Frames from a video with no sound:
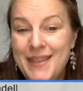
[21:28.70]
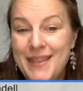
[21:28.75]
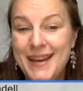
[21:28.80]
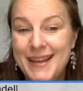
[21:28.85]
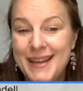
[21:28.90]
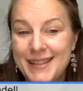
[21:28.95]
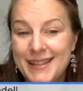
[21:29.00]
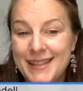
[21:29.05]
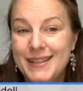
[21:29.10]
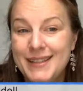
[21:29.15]

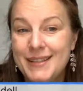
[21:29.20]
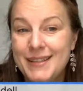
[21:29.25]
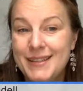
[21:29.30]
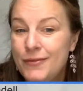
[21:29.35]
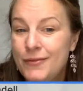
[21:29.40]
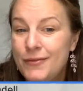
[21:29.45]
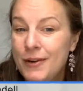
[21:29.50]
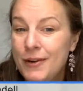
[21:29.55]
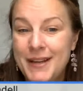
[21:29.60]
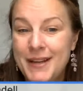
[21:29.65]
us for
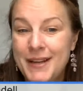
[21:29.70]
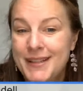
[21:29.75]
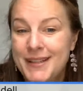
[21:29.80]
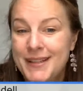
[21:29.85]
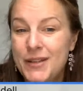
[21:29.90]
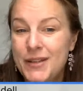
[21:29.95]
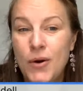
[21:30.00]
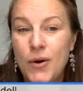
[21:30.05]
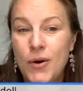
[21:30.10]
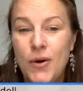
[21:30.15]
the rest
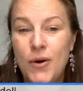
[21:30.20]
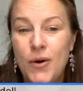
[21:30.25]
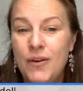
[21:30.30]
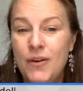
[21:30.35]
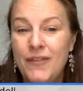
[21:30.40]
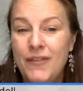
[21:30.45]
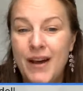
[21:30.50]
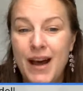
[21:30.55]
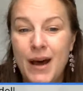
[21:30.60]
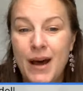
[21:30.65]
of
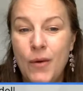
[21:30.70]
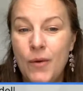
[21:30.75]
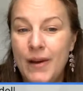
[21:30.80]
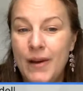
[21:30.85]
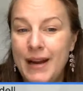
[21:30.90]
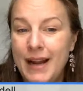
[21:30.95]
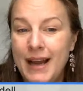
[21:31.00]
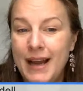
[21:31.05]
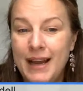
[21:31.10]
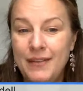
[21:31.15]
our
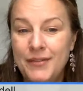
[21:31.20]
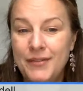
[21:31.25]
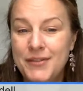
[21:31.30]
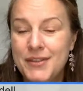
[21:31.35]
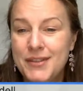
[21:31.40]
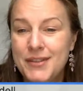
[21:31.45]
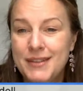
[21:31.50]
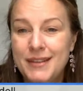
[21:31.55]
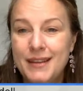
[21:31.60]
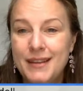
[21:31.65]

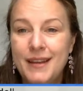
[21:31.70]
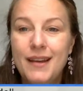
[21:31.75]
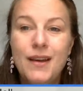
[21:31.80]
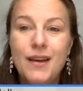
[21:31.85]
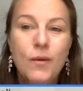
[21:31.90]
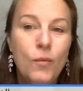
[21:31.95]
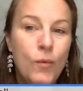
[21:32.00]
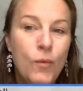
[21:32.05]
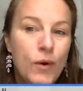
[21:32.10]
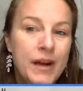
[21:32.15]
lives.
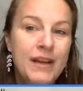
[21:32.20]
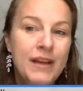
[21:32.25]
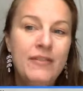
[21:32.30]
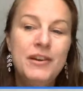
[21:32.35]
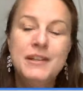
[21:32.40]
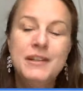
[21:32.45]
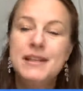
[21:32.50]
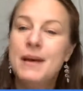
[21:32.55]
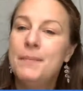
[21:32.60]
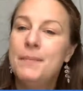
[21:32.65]
Whatever
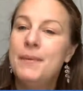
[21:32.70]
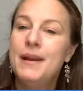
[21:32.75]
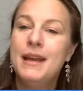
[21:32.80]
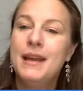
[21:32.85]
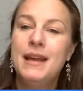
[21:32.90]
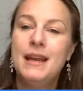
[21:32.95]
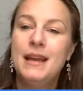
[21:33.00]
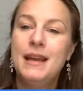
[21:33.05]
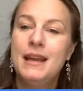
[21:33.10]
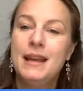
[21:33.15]
is
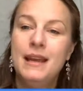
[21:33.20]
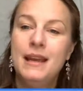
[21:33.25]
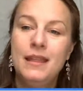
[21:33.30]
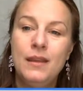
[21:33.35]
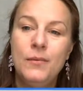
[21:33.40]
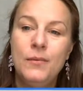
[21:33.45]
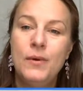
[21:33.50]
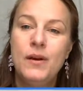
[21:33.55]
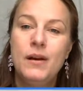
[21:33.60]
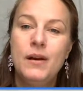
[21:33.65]
happening in the
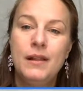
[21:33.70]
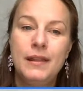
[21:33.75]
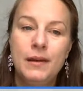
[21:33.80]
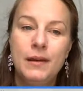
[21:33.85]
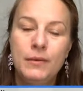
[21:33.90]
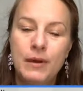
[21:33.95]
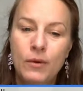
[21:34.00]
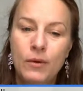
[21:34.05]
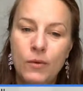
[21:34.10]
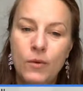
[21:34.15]
world, they
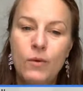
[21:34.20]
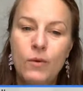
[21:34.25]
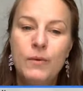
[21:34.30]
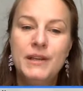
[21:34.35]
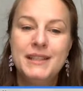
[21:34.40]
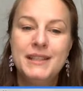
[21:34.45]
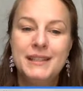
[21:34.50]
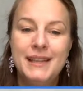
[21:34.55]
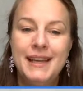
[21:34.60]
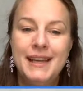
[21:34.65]
will always
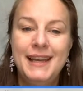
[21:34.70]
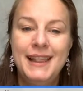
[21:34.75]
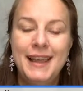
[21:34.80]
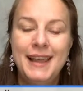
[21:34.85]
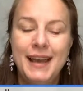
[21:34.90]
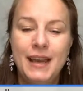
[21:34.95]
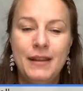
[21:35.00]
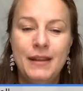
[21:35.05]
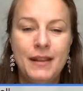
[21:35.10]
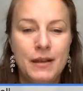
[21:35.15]
stay
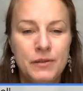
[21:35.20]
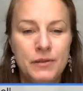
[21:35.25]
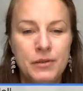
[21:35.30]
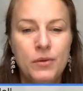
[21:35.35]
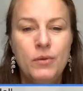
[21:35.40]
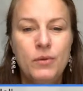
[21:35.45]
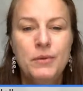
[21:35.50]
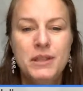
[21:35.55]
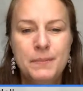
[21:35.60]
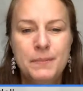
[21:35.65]
there, and there will
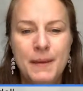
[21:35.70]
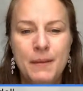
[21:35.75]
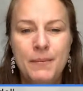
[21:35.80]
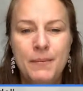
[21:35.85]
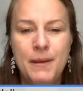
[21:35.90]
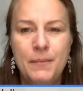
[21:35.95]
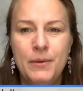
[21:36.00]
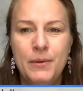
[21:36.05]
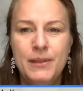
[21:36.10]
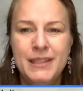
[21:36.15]
always be
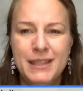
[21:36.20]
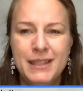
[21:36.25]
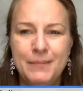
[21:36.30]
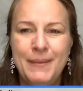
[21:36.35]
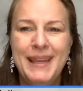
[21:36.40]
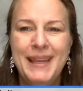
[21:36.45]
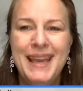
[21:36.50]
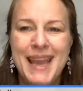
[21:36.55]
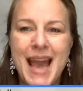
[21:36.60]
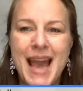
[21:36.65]
people
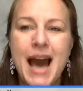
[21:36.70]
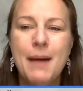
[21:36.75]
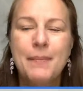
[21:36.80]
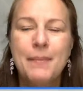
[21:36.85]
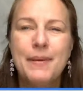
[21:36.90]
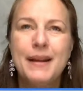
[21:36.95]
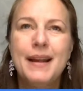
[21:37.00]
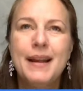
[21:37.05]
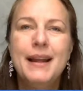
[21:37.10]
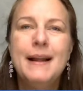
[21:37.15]
speaking up.
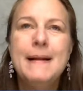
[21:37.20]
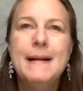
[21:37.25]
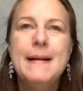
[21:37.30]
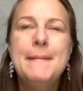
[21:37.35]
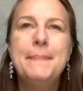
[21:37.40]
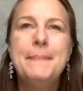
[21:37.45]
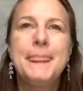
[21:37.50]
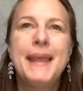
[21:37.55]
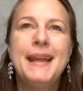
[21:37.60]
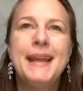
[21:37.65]

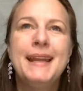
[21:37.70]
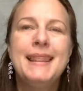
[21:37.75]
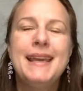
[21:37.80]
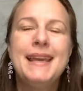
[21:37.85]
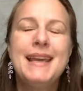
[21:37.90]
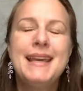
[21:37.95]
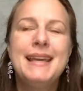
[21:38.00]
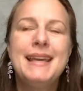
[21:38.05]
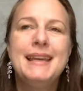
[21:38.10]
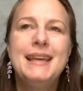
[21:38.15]
And I
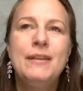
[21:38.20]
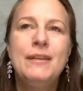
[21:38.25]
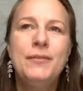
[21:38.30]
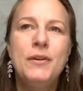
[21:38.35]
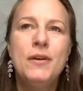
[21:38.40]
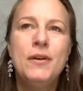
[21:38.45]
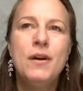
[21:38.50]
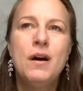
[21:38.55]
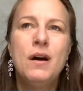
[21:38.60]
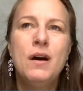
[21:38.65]
think if you
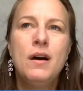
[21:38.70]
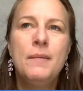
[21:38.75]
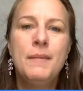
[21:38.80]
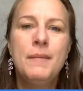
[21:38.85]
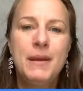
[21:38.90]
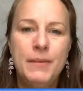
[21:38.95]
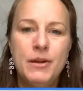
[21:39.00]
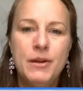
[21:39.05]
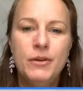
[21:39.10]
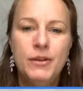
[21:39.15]
are
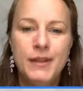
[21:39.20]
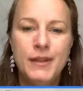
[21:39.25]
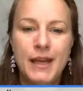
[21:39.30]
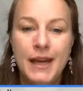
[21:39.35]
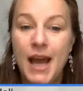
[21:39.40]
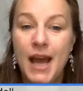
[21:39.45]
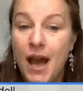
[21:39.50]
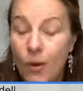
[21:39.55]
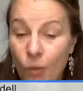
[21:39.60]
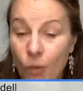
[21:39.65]
maybe not that
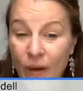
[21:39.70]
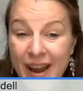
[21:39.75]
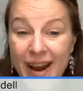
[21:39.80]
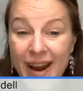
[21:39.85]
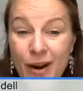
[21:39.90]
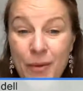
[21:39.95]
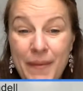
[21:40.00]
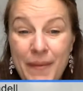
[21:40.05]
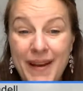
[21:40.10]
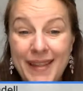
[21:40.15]
aware
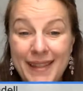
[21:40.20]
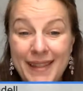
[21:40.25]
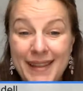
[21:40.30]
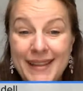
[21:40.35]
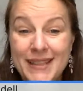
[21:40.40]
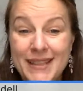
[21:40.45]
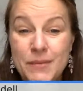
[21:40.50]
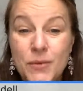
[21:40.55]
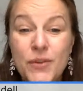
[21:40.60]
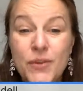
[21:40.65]
about
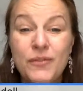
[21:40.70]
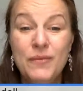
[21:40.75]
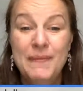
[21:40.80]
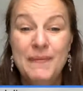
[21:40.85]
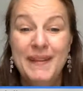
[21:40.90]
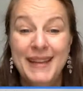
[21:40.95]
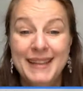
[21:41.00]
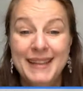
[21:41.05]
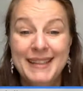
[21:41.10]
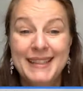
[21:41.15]
these
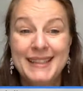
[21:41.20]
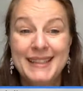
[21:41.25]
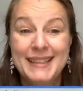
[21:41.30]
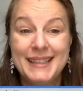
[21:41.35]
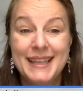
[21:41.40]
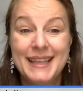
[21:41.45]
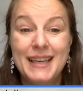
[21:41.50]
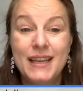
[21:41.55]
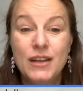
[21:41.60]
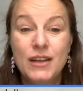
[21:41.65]
movements,
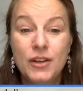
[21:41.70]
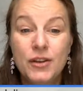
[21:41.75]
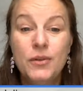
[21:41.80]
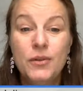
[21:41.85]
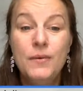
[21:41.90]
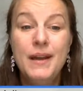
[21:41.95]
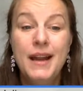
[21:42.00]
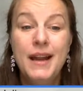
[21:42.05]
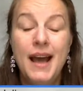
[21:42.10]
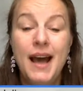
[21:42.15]
go
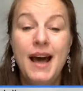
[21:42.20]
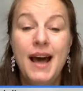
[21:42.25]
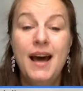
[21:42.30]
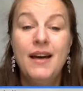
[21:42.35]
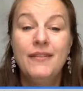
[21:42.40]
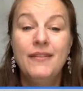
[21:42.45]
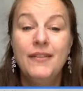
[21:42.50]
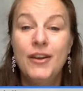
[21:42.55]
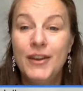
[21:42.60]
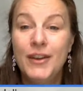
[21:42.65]
and
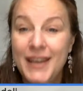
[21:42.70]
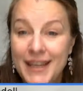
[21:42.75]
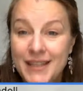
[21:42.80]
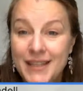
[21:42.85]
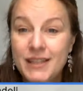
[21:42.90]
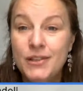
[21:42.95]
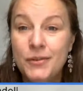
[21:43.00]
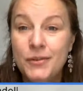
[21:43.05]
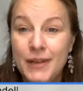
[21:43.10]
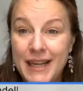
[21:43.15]
have a
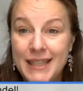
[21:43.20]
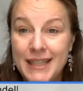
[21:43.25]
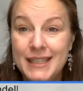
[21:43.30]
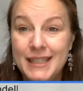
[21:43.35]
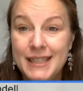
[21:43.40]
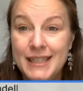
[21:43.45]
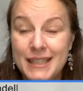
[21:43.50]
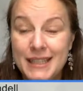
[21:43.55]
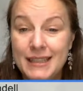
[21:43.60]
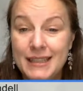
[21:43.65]
history
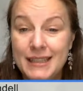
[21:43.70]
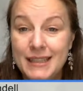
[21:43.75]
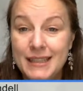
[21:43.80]
lesson